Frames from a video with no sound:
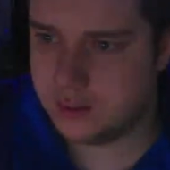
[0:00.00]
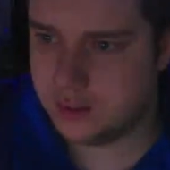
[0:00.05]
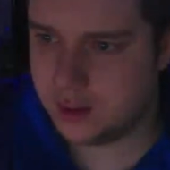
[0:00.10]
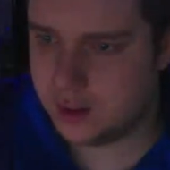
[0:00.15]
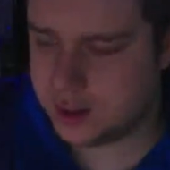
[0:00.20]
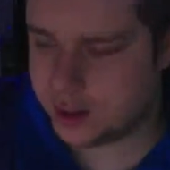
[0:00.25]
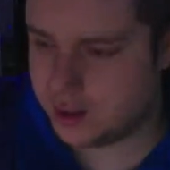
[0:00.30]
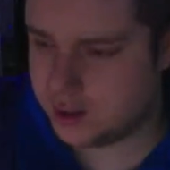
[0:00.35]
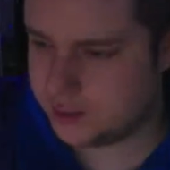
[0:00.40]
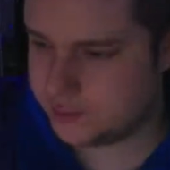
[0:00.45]

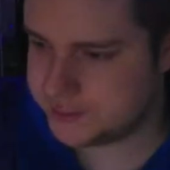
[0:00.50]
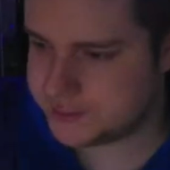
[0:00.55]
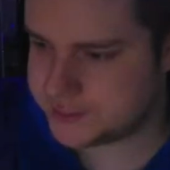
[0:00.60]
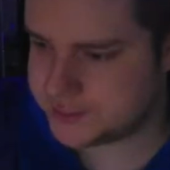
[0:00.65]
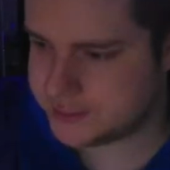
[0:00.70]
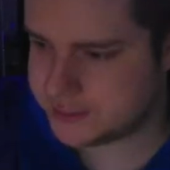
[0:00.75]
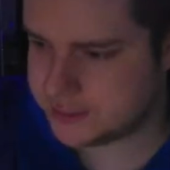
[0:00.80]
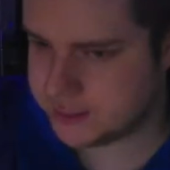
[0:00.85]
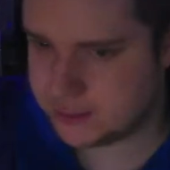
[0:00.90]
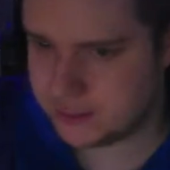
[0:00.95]
Let's
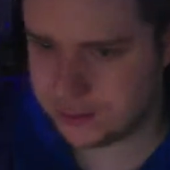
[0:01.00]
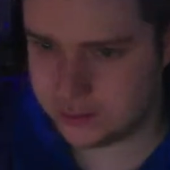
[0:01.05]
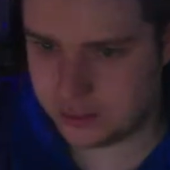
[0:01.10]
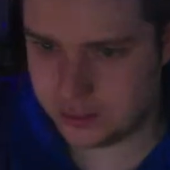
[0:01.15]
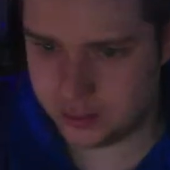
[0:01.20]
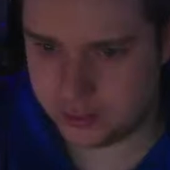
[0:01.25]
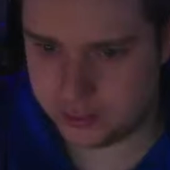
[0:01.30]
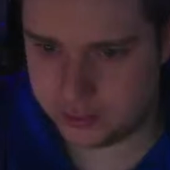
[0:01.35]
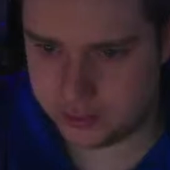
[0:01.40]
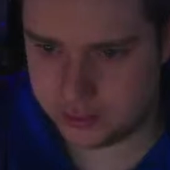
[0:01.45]
see.
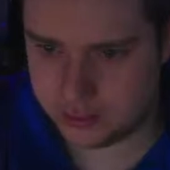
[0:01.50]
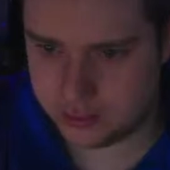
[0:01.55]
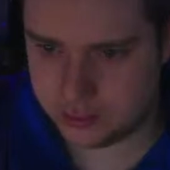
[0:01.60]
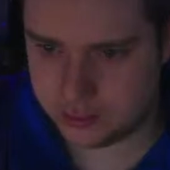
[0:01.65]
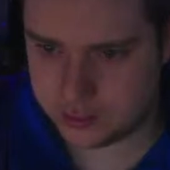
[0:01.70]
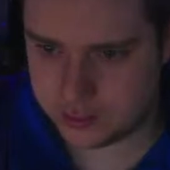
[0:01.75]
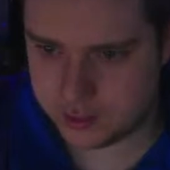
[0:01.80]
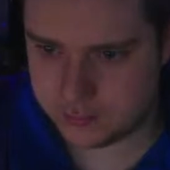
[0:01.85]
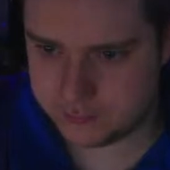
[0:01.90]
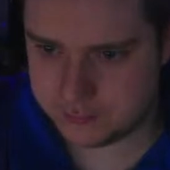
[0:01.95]

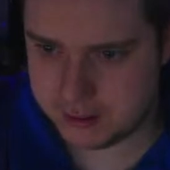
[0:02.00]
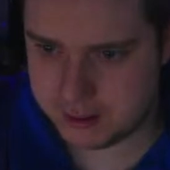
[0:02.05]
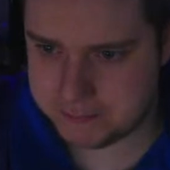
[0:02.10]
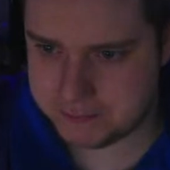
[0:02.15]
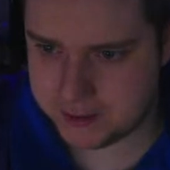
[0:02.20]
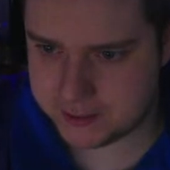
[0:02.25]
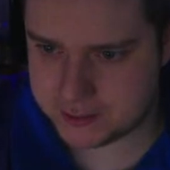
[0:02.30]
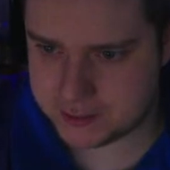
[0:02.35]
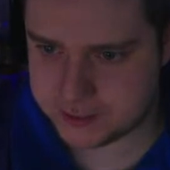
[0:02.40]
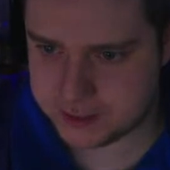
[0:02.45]
Okay, we hop
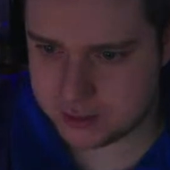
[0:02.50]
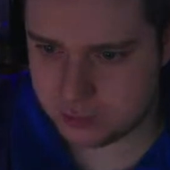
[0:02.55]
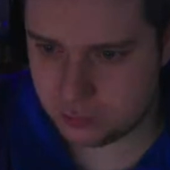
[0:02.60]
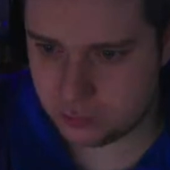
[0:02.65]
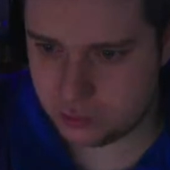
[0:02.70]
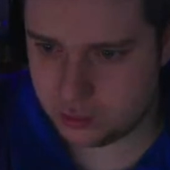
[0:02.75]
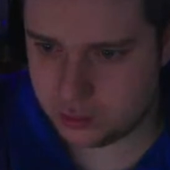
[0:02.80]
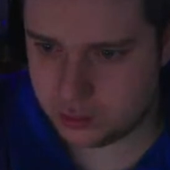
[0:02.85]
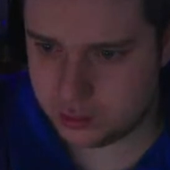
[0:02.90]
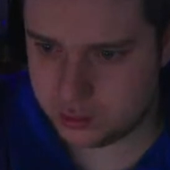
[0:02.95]
back to day
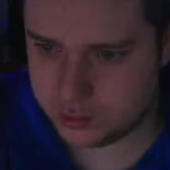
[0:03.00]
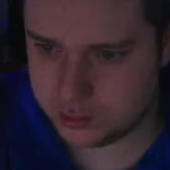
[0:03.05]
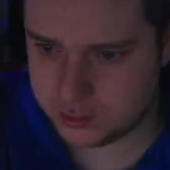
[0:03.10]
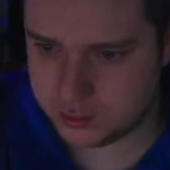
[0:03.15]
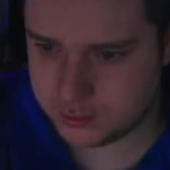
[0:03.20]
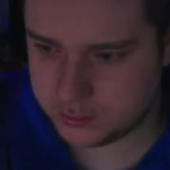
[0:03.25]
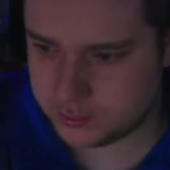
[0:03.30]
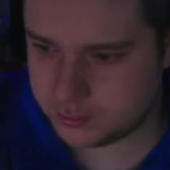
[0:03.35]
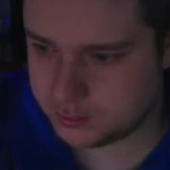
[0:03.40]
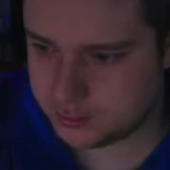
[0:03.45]

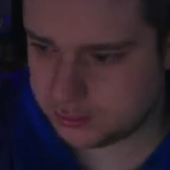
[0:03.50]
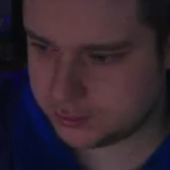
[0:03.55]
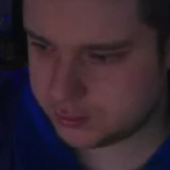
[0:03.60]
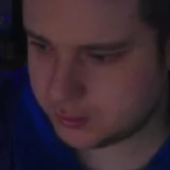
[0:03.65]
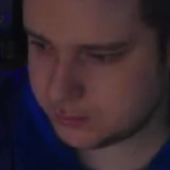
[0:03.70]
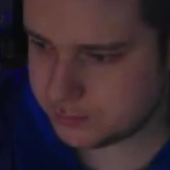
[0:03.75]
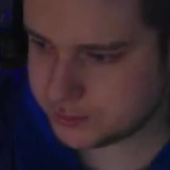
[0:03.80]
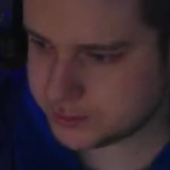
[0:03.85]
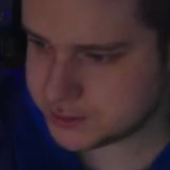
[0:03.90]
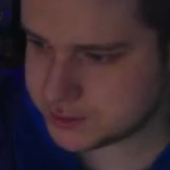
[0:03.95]
1.
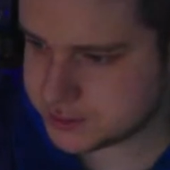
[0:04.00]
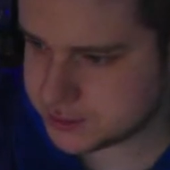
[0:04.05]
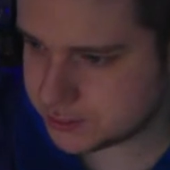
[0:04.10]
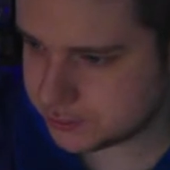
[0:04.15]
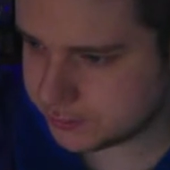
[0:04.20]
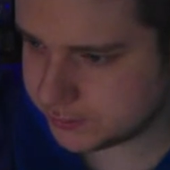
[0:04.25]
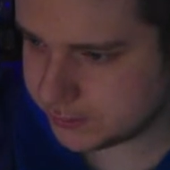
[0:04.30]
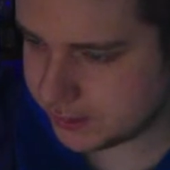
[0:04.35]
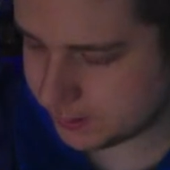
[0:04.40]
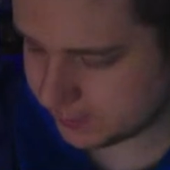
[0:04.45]
Yeah, we just
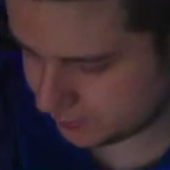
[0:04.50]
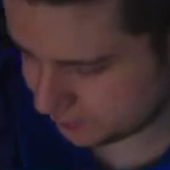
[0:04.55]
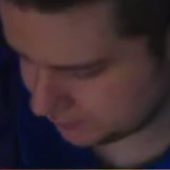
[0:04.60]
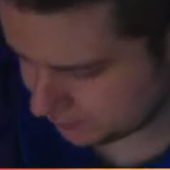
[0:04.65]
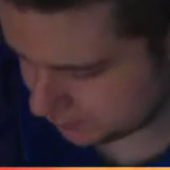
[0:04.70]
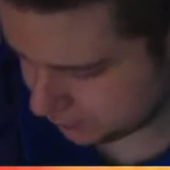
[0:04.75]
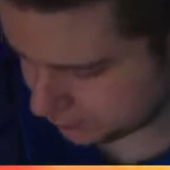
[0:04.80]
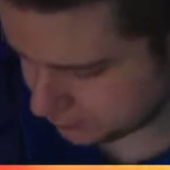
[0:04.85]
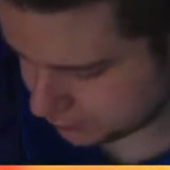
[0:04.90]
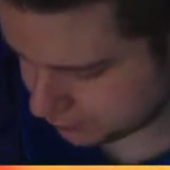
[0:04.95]
looked at that. Okay, so
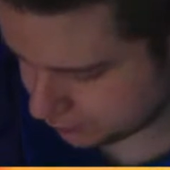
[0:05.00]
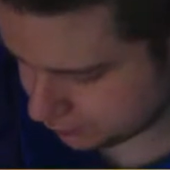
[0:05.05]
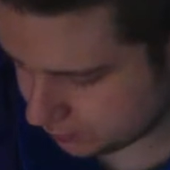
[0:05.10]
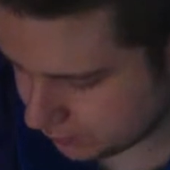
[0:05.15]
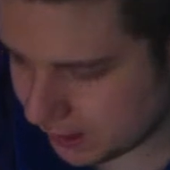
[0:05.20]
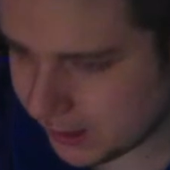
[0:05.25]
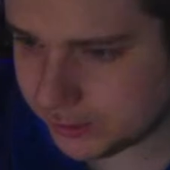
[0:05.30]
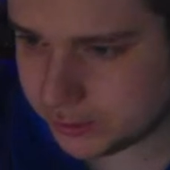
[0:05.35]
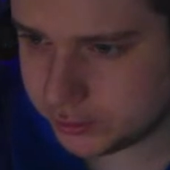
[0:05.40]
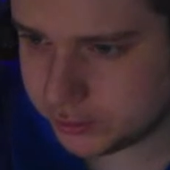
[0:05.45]
there's a new
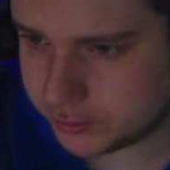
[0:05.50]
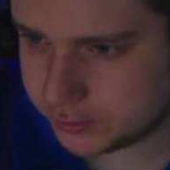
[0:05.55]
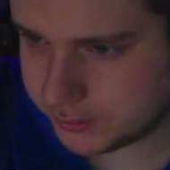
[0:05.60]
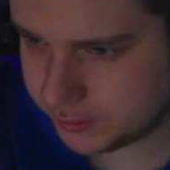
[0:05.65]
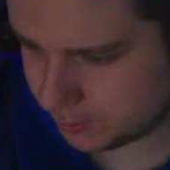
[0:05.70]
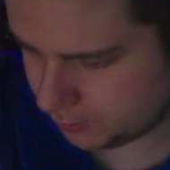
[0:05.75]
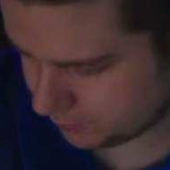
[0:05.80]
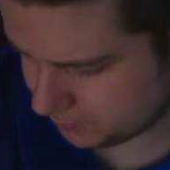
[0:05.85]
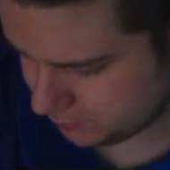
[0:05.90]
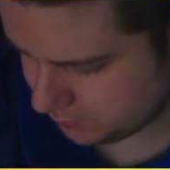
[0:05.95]
outlook
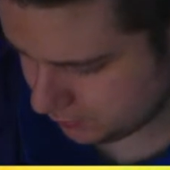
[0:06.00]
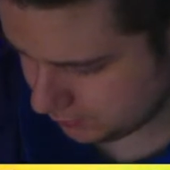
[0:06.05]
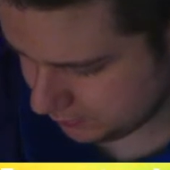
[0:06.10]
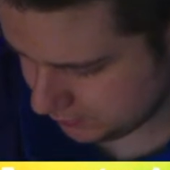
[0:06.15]
here.